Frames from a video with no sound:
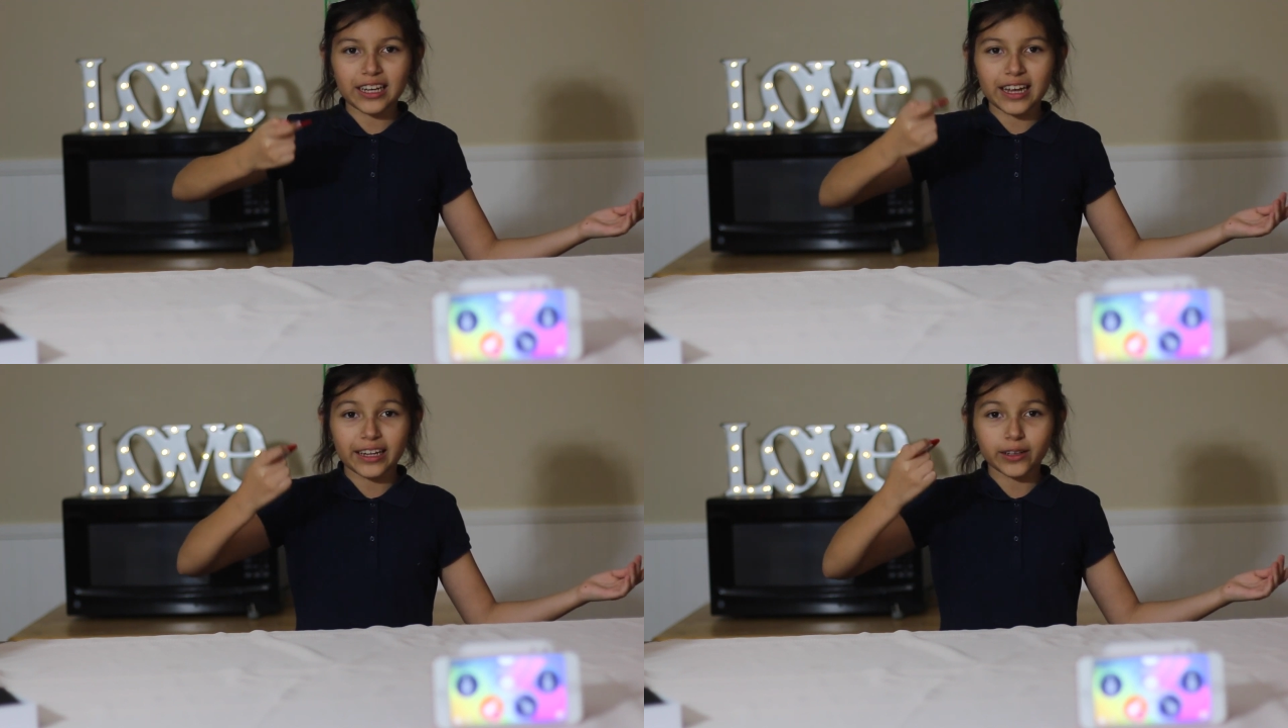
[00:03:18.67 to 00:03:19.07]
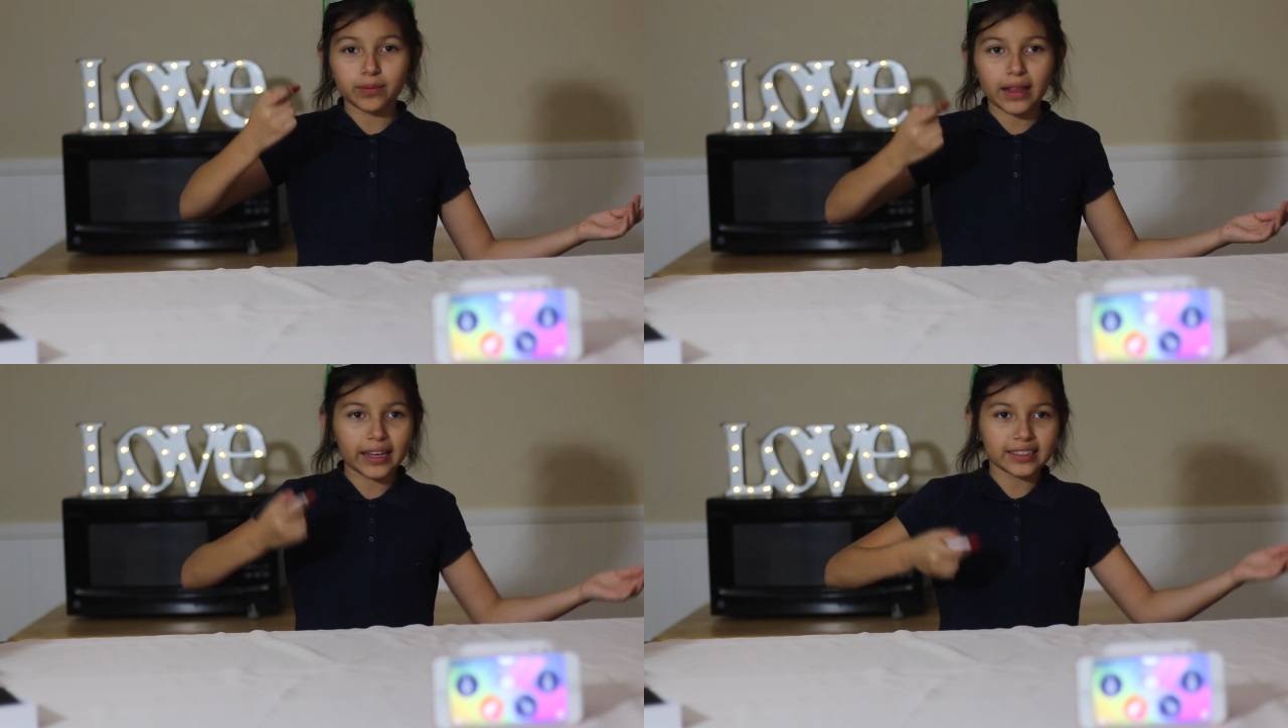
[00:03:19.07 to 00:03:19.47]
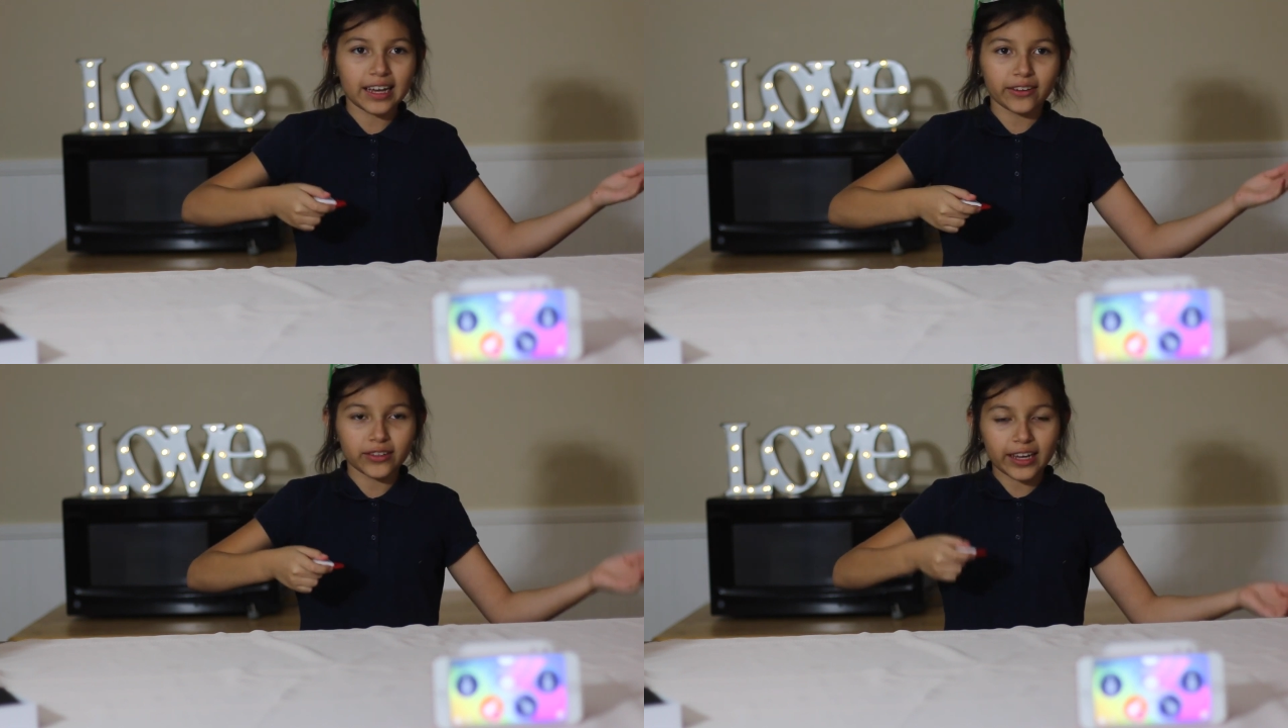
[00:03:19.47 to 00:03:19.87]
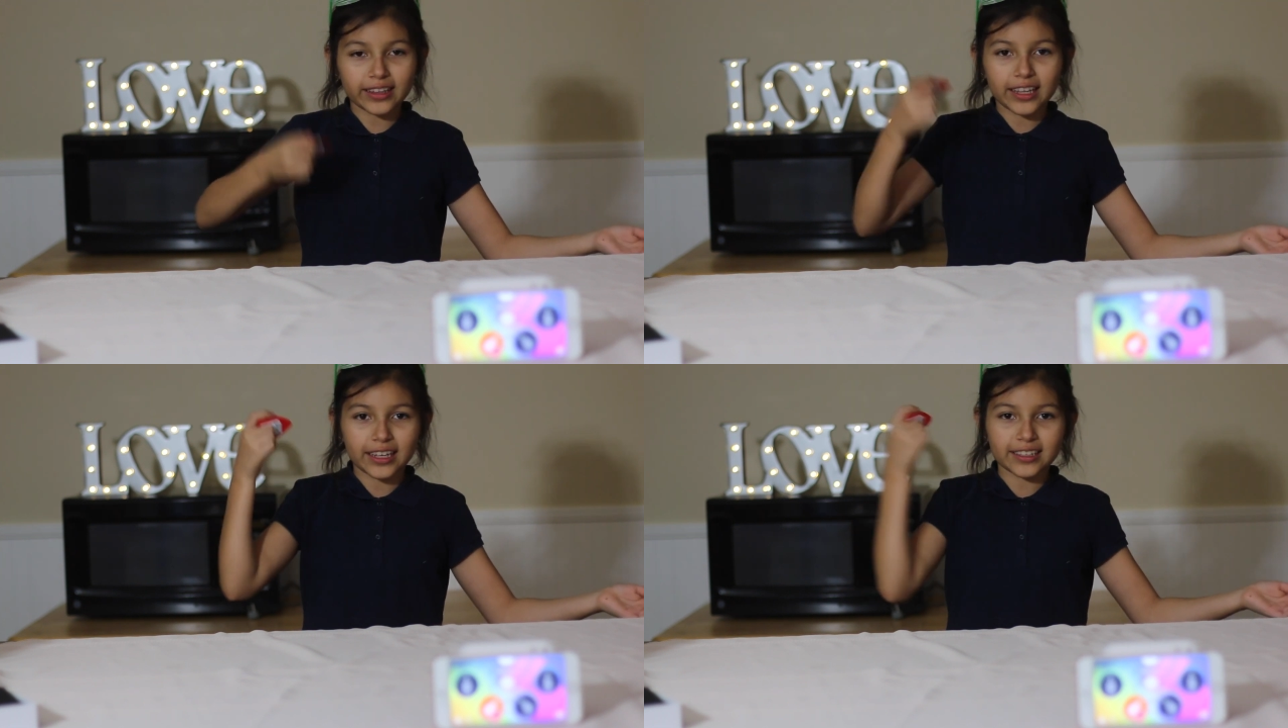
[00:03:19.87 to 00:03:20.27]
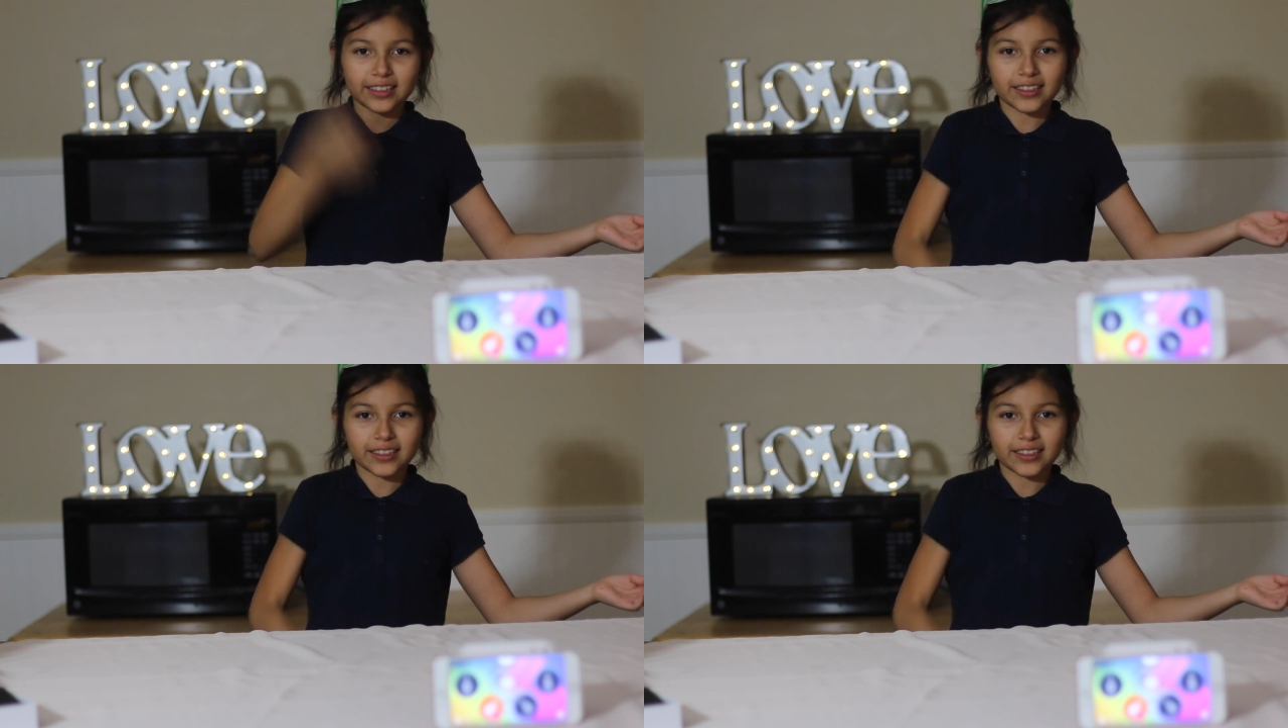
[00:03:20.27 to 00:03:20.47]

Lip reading: it'll play a sound like this.